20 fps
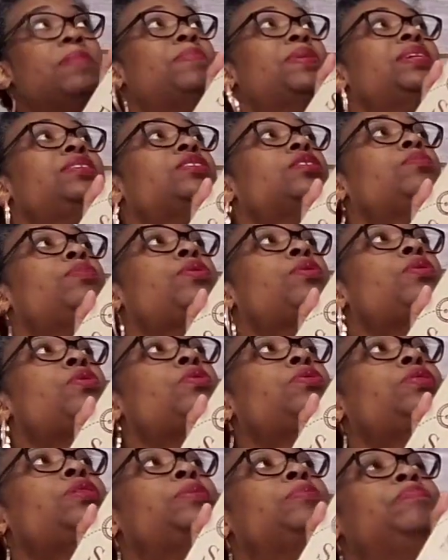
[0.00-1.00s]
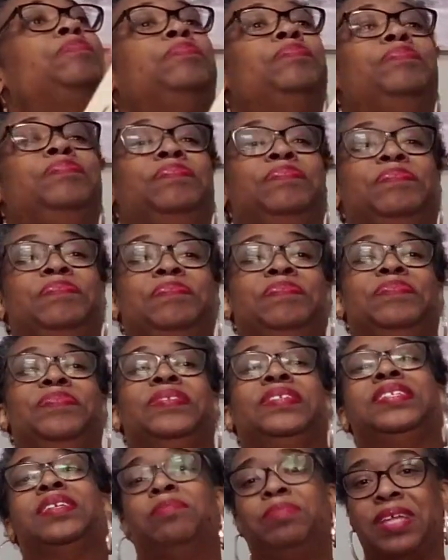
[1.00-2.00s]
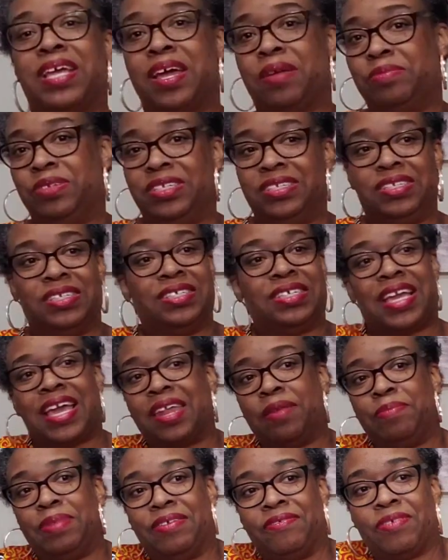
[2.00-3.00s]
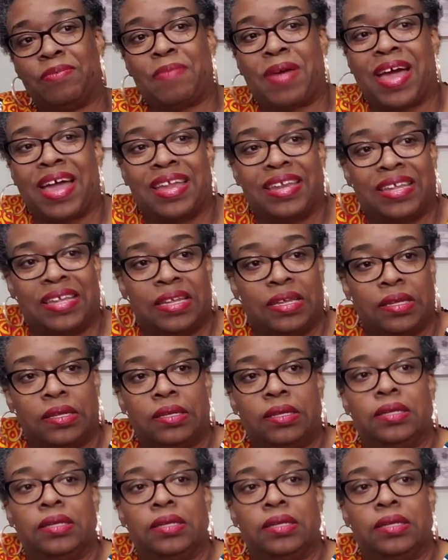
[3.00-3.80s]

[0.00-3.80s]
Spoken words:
Be So Bold. Sometimes you just gotta be reminded,